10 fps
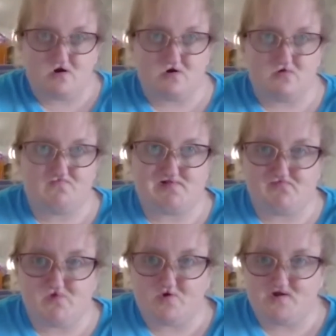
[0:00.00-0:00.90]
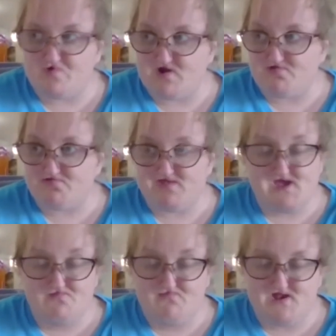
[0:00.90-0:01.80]
of disability rights
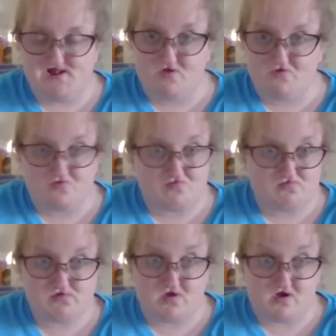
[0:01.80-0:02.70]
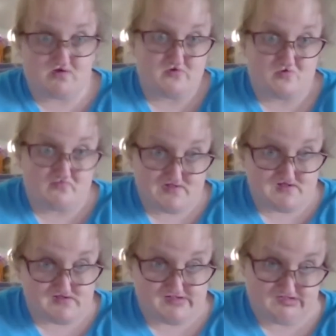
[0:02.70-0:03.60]
and many other
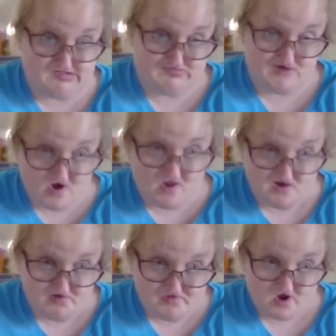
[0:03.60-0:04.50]
circumstances, to be honest.